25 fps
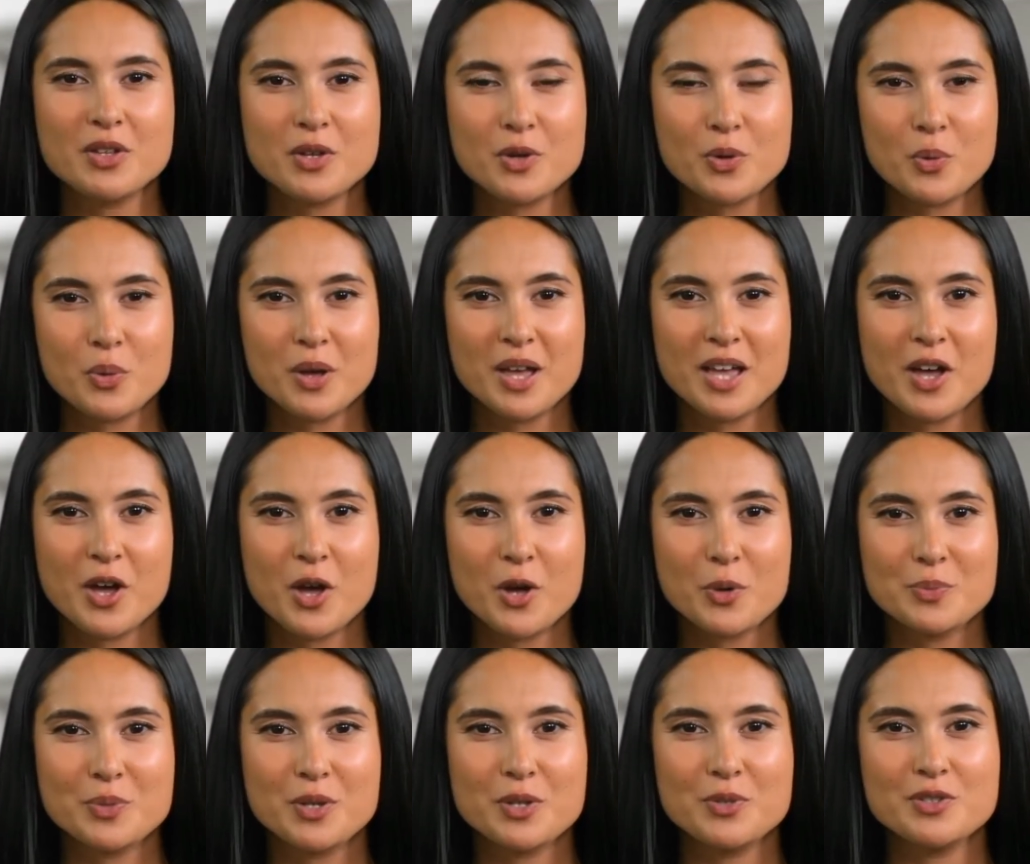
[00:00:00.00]
We
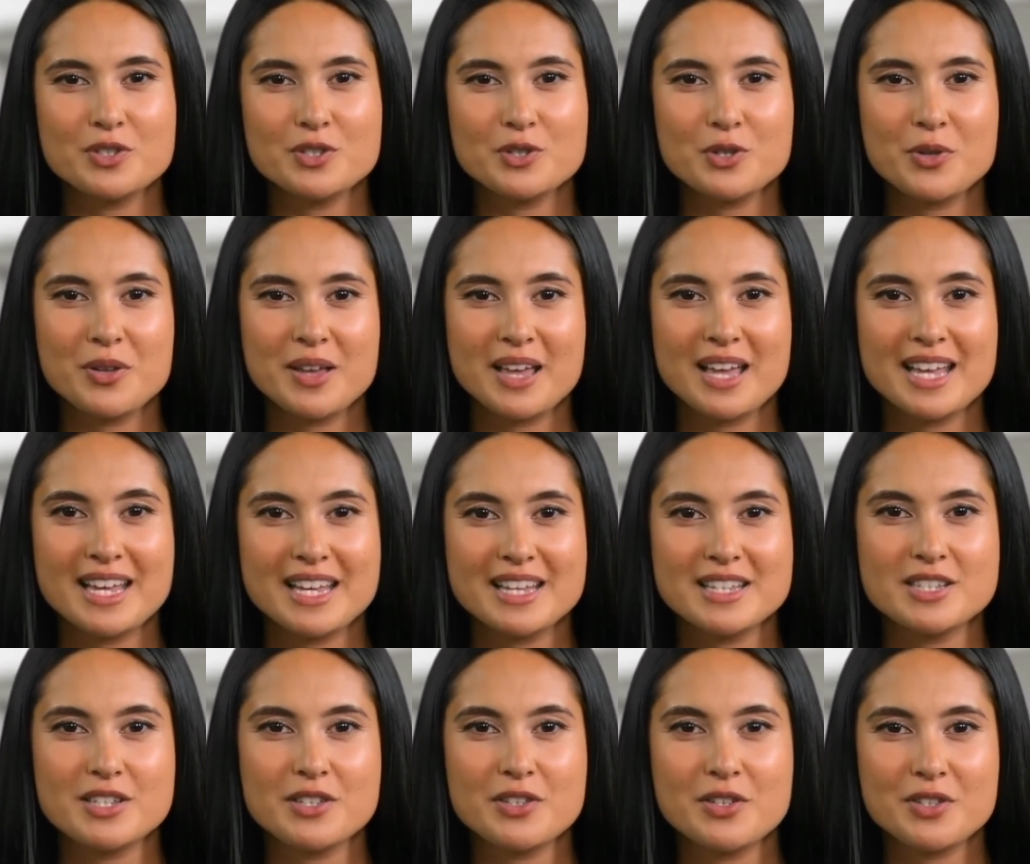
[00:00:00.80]
hope you enjoy
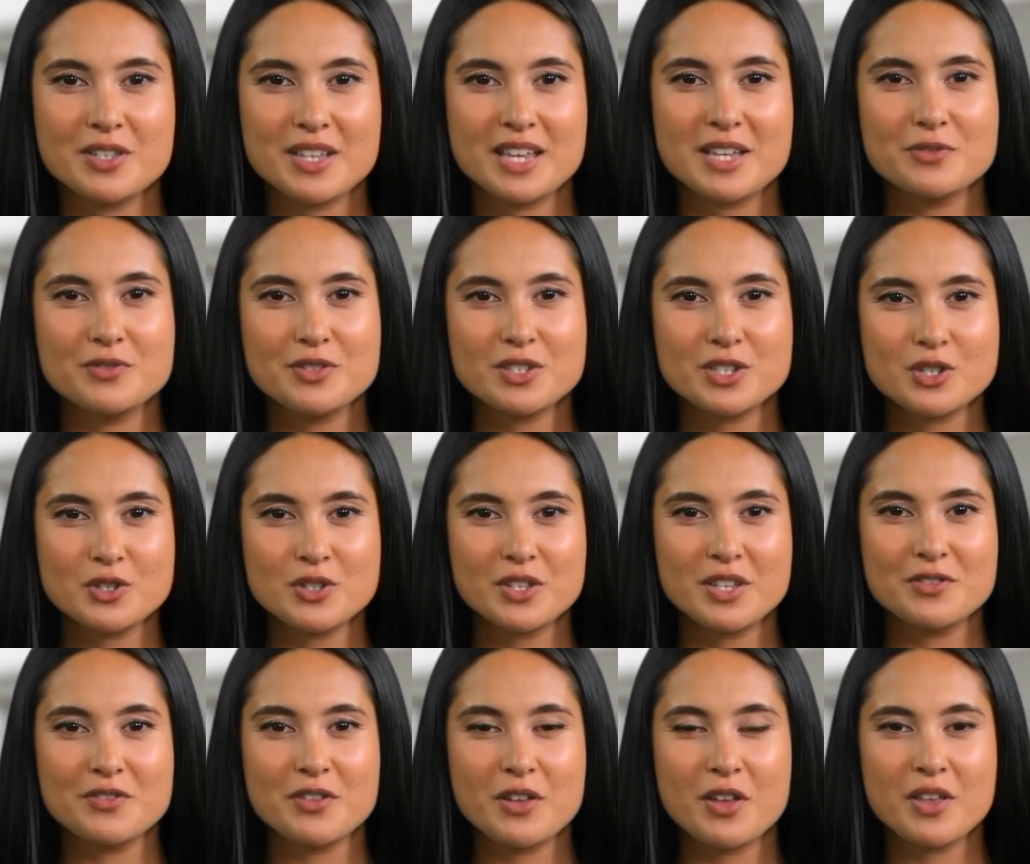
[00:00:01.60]
easier lead
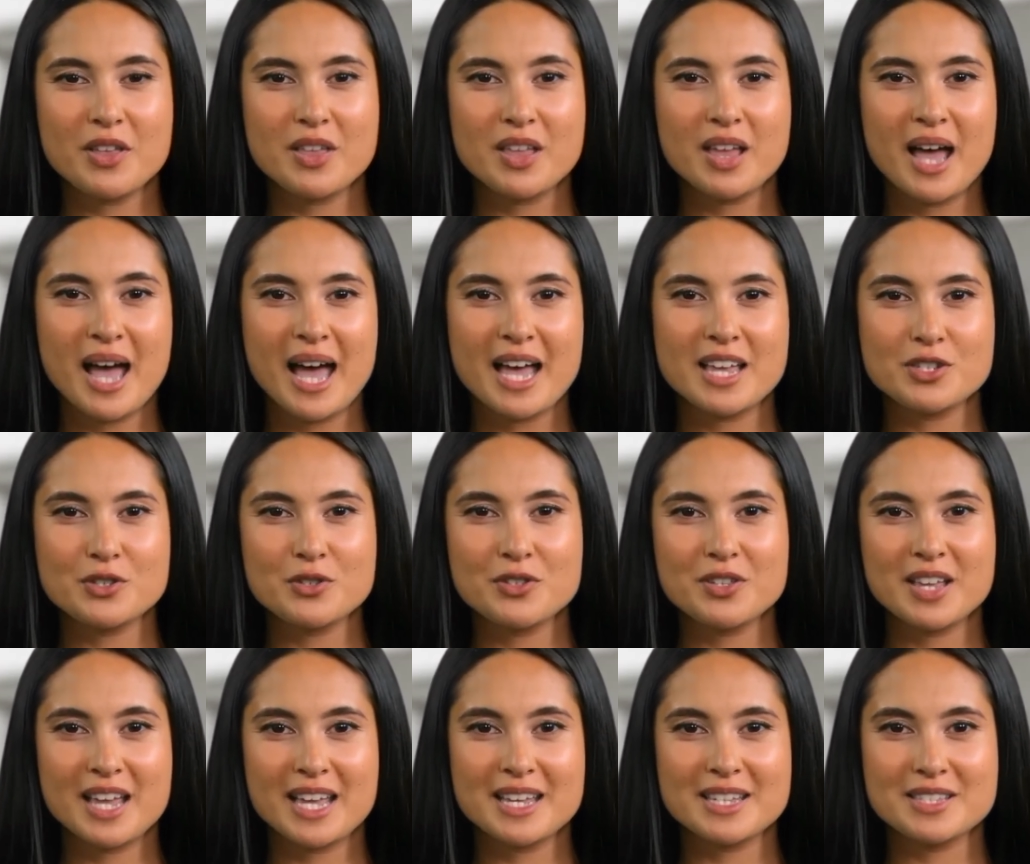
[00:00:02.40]
retrieval at your
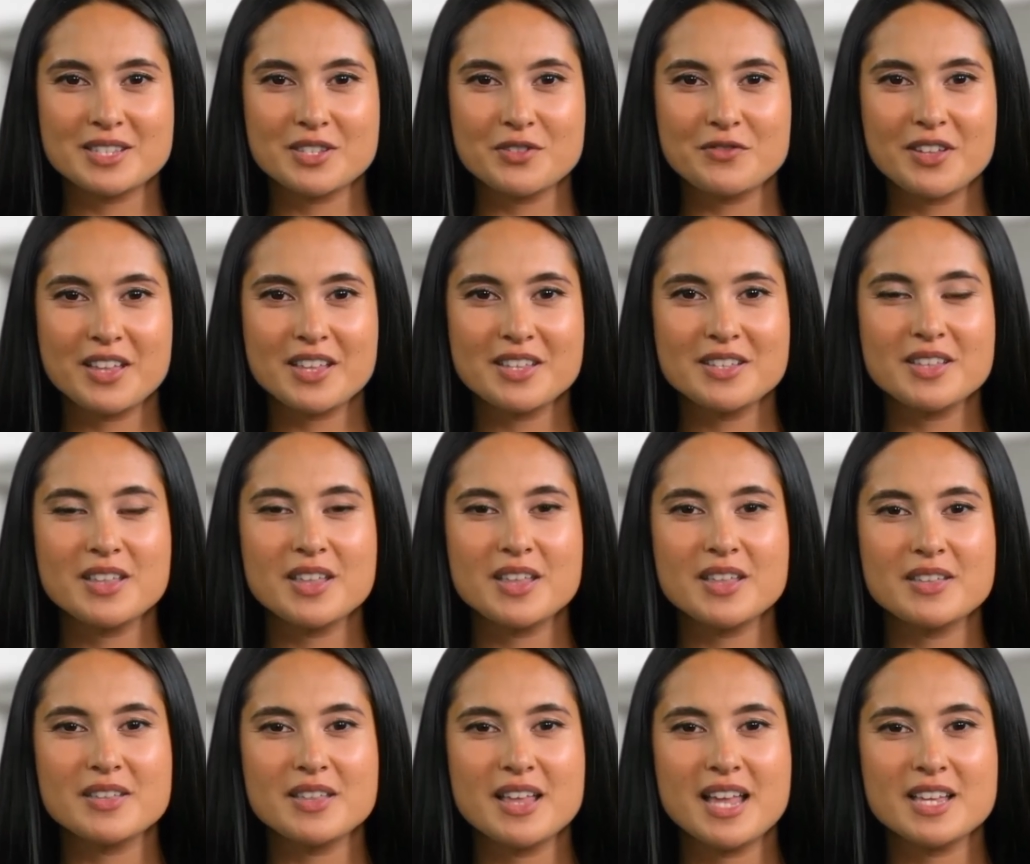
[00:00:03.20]
next event.
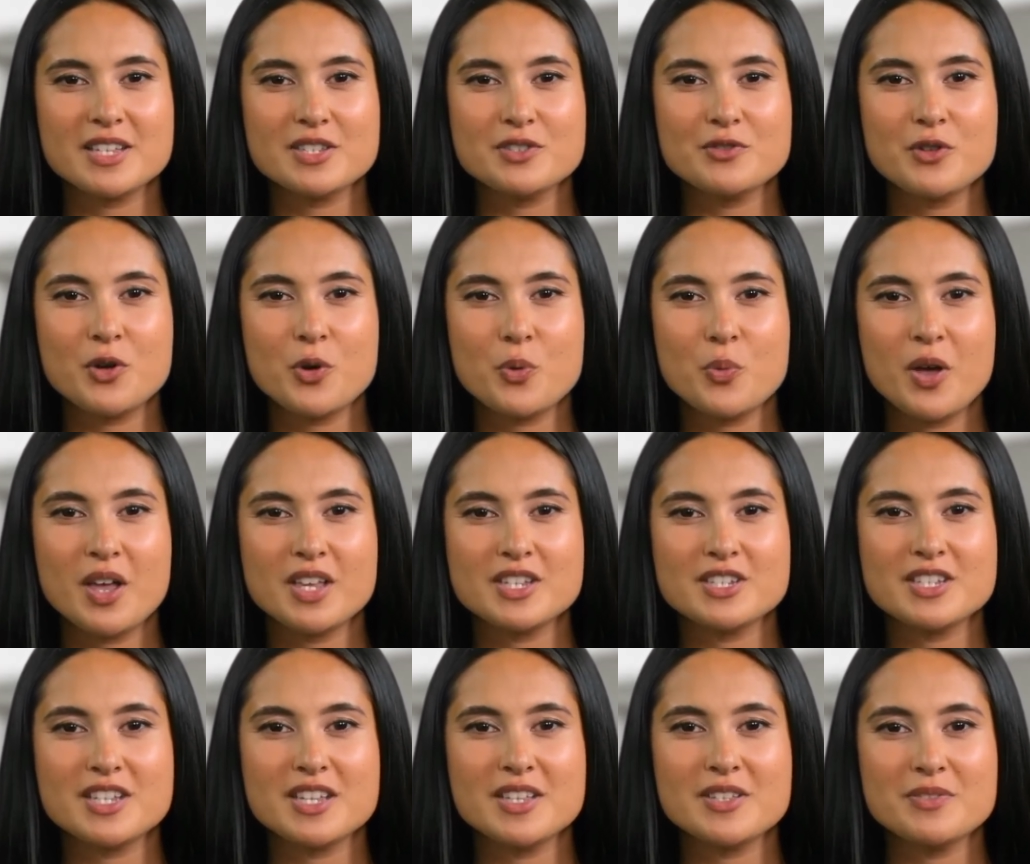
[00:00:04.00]
Thanks for
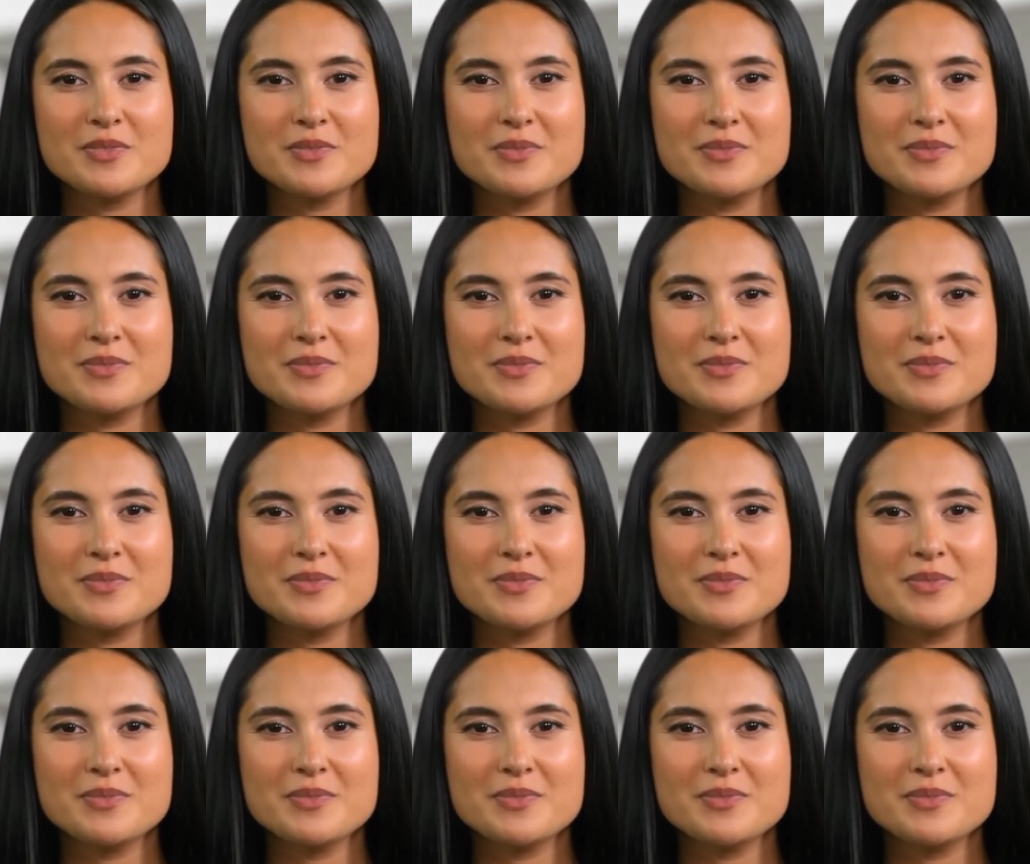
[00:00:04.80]
watching.